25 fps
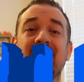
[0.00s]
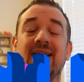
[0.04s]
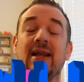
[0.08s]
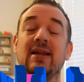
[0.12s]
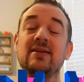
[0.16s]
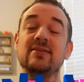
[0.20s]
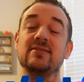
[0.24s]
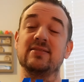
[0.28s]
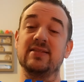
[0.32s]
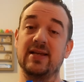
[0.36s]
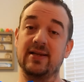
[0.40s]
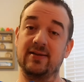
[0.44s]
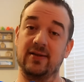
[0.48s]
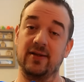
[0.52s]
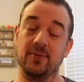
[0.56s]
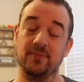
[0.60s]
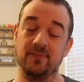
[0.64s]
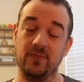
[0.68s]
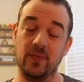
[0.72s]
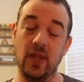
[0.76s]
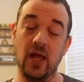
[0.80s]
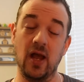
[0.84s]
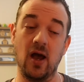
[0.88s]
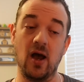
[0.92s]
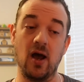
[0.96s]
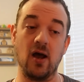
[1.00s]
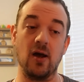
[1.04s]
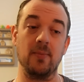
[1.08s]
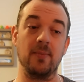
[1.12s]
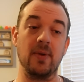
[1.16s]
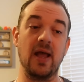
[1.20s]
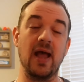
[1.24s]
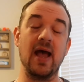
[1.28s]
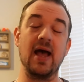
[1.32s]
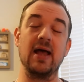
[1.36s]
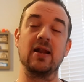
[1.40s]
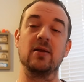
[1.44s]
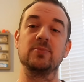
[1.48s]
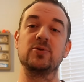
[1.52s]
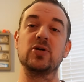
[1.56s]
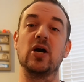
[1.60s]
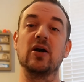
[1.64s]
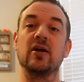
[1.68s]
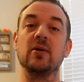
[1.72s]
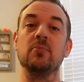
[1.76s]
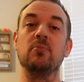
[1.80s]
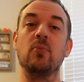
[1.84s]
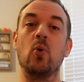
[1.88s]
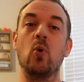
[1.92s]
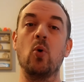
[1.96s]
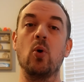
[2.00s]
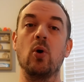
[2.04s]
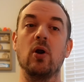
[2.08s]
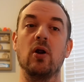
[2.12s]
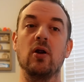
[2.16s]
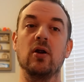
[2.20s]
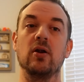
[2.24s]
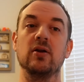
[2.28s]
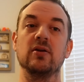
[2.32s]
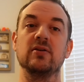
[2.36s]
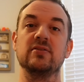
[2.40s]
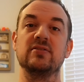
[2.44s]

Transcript: getting sick. Um, and I'm talking more